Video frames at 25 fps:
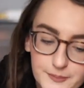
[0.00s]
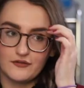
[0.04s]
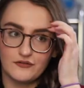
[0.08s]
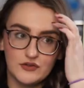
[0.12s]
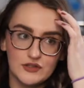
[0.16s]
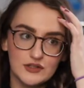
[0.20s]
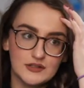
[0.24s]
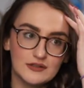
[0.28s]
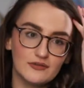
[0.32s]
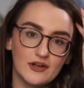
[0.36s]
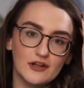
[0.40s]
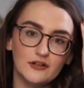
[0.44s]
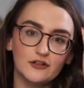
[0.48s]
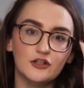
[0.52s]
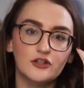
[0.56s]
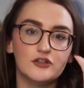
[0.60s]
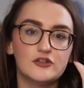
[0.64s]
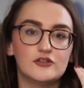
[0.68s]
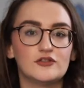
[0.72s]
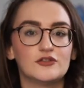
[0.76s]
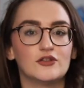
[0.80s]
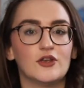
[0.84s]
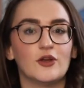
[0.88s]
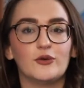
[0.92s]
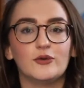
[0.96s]
I've just found it
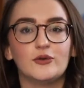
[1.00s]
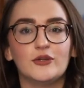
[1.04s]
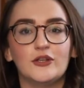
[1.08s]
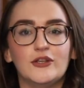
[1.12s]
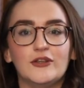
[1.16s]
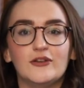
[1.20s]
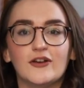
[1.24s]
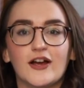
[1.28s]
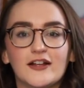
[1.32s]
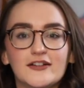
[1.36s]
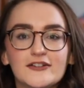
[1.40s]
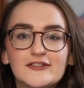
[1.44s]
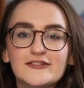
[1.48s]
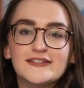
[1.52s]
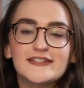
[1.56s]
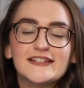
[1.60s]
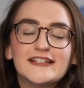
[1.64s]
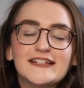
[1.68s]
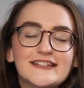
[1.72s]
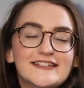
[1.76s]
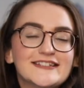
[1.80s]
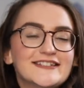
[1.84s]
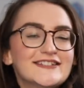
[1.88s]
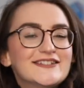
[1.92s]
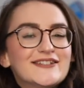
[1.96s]
so cute. I just
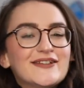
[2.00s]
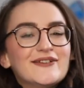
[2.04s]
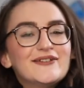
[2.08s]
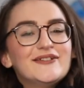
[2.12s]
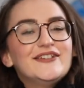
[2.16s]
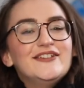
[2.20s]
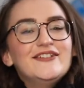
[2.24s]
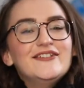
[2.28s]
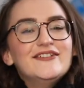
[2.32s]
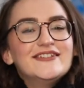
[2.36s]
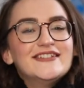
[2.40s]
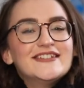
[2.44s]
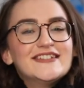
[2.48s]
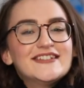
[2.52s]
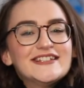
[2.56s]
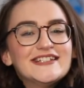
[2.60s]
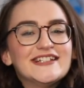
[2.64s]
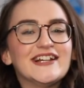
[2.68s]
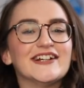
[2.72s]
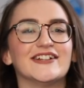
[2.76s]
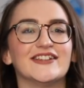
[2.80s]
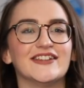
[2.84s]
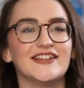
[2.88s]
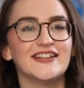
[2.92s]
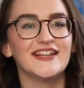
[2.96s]
think it's so cute and
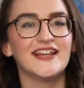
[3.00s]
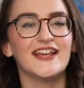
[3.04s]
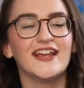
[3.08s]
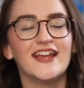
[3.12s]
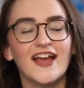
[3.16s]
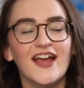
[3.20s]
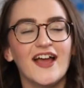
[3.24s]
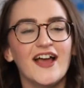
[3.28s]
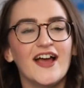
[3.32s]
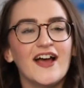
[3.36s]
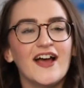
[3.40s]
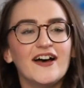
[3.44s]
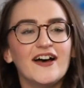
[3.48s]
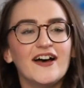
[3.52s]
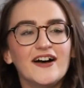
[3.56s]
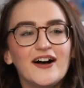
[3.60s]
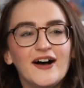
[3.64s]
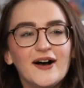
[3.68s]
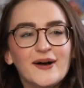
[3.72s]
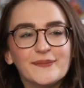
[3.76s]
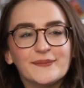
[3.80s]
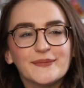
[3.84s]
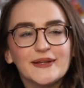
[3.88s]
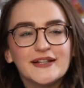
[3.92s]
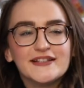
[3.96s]
snuggly
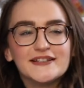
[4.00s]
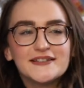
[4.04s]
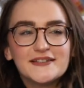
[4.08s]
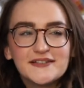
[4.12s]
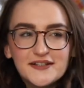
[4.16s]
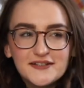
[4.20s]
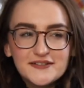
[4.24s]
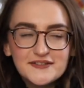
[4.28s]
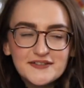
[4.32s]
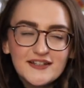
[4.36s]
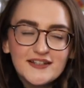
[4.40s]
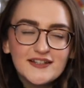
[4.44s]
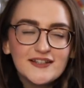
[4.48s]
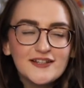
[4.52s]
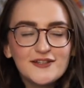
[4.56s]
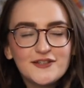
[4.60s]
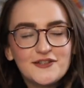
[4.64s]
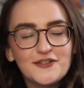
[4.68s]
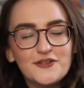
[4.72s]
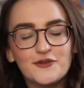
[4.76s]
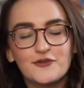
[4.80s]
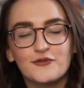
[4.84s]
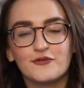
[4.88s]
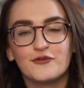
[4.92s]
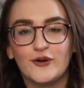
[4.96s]
um, and such like a
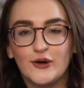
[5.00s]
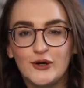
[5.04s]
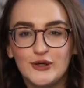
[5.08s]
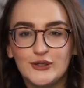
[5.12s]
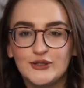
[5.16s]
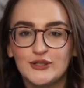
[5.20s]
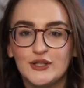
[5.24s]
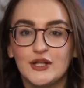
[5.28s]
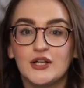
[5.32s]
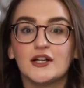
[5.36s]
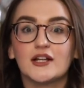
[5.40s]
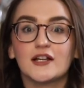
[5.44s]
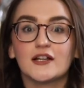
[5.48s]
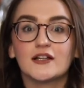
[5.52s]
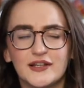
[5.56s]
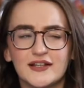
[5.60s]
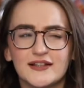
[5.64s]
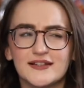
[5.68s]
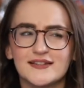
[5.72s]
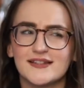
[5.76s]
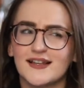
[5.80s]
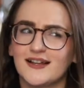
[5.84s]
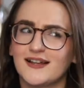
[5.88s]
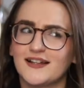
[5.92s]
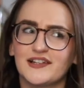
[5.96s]
cute fall look
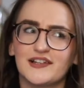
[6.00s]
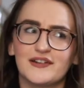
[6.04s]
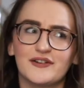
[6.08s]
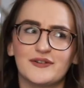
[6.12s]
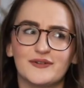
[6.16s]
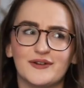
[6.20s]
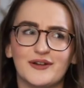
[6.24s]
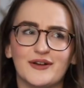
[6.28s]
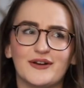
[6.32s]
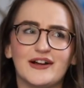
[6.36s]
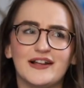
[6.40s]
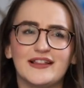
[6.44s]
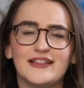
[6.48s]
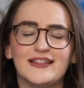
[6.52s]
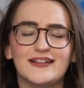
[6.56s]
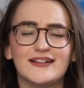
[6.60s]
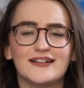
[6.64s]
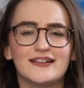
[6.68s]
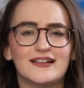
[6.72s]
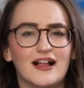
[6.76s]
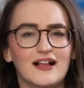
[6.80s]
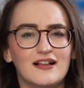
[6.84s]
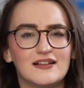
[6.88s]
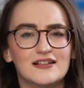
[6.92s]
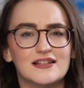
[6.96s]
because I don't know I
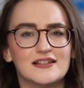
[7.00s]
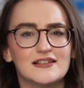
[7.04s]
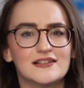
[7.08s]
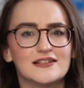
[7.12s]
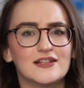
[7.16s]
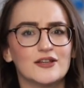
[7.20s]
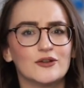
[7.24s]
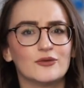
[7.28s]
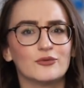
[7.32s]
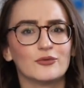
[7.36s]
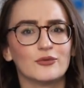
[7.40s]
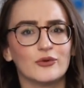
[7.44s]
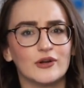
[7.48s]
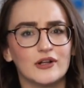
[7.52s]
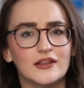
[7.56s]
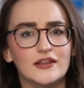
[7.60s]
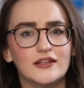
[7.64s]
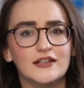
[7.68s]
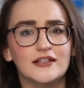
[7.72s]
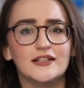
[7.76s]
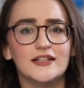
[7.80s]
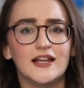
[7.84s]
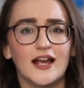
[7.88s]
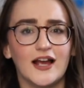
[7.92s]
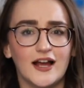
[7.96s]
think glasses can
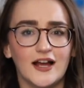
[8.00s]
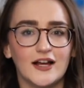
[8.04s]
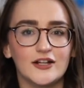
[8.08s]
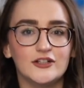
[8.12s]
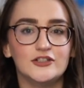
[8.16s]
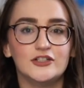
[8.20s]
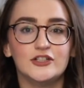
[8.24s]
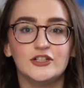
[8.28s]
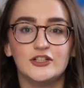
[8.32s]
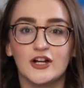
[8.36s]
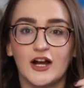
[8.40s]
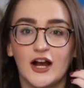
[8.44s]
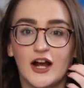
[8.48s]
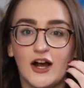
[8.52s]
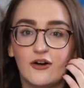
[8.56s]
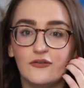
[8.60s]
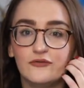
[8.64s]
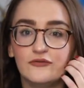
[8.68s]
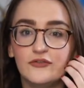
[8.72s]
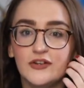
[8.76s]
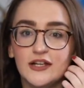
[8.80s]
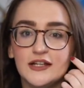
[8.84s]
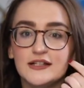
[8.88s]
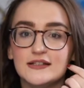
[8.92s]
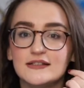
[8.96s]
really add to your
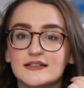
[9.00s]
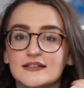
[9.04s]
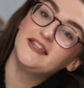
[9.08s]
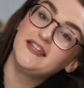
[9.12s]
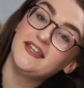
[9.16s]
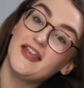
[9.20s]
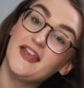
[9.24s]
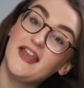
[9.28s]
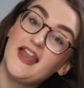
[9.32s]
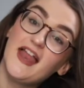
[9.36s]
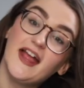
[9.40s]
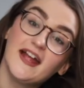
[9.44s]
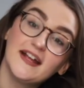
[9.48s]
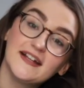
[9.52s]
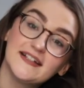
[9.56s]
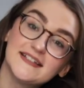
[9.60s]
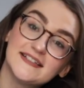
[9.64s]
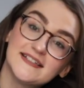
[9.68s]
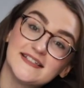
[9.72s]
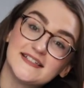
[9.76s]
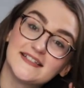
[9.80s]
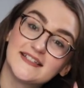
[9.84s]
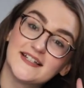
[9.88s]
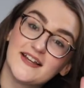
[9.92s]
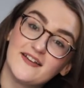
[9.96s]
outfit.
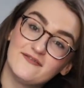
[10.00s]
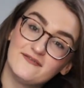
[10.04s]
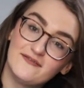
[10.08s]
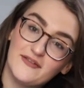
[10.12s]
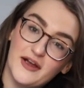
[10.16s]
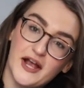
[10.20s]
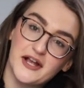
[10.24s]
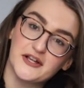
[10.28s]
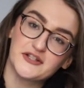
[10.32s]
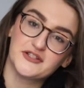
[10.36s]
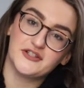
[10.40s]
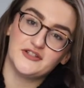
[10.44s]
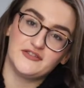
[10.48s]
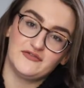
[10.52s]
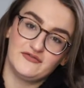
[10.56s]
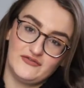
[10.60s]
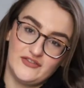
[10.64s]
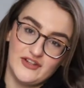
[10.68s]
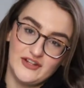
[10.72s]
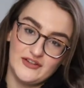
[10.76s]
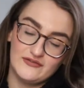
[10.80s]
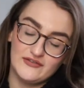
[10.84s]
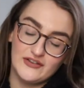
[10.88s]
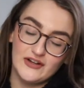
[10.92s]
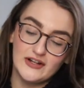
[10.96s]
Next fashion
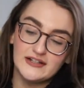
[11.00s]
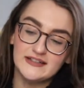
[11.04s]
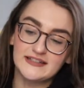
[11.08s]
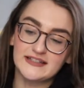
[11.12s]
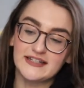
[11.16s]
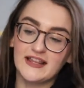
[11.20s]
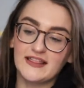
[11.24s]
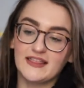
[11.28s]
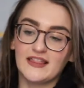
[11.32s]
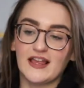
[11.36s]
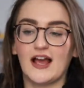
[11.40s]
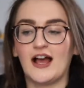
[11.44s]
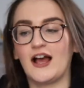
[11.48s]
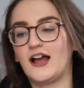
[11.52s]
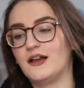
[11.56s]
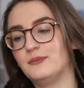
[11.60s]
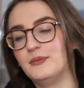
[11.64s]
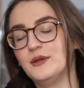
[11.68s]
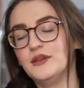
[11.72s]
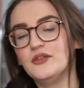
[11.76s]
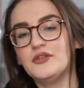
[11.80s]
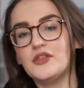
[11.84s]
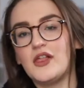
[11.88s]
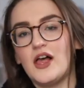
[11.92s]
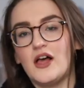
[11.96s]
favorite that I've
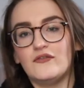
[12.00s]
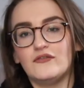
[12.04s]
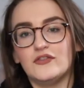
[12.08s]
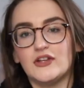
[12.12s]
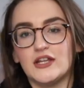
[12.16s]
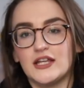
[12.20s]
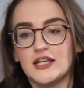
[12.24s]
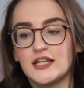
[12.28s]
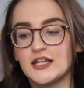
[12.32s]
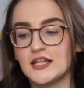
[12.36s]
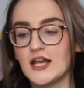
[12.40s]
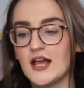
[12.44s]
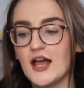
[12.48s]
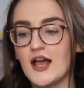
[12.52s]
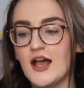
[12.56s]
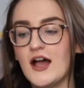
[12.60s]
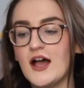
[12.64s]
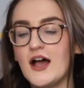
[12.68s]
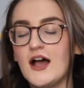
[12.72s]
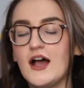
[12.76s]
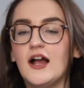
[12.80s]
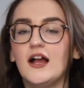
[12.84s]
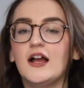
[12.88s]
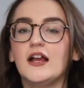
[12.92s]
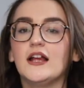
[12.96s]
been loving
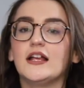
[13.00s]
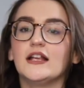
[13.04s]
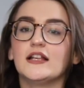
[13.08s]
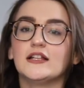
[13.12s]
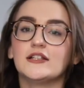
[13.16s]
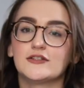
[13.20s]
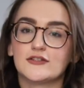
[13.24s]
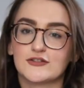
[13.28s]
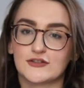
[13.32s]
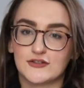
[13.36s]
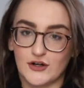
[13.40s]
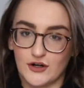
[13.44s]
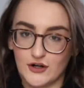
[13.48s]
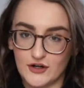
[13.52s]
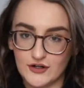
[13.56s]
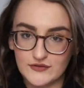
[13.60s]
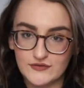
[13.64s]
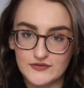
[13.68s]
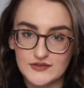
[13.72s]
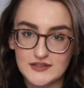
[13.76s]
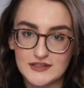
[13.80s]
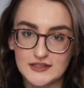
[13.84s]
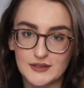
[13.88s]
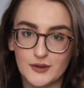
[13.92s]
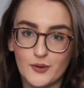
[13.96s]
is
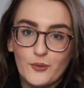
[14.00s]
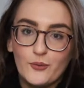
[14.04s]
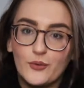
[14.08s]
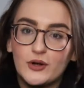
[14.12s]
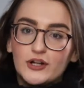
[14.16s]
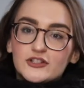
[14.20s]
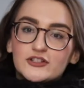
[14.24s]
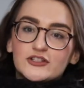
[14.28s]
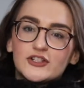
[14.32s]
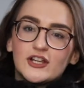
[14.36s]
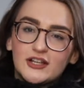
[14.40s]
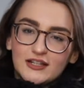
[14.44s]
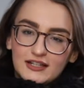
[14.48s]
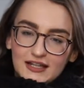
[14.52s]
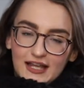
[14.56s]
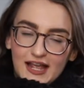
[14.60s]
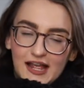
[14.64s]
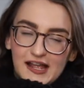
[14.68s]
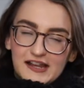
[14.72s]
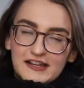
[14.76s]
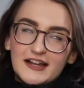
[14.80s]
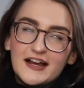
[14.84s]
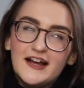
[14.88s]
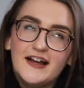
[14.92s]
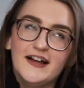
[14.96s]
scarves, which
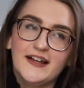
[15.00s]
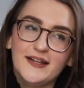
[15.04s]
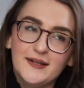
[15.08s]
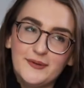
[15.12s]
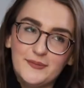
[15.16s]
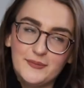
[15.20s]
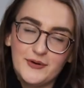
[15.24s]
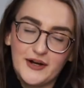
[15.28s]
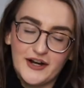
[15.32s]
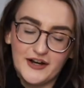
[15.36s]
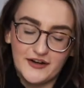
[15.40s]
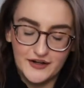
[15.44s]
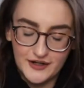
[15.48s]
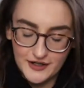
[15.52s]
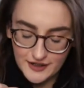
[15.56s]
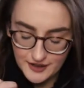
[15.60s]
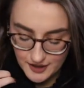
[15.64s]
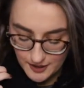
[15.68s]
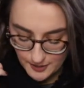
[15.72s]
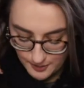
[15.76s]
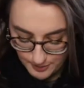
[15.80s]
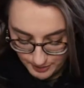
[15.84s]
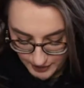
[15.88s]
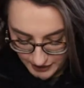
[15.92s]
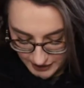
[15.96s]
again, I am wearing,
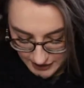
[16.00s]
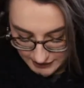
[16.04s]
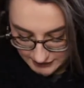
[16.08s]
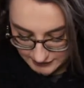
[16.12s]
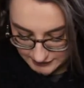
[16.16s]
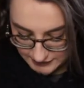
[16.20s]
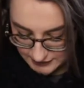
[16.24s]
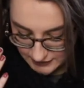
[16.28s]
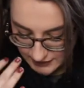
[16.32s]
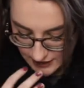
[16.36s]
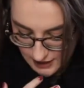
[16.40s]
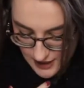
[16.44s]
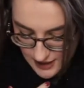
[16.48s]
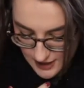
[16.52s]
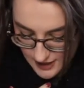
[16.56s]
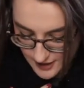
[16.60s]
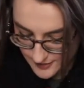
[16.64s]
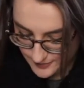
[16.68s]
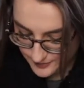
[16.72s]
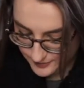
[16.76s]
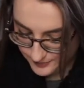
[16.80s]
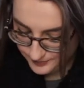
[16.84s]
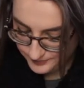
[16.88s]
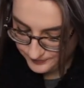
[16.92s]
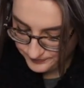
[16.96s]
but
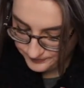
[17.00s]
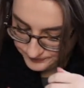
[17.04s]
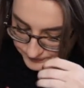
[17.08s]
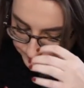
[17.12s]
um,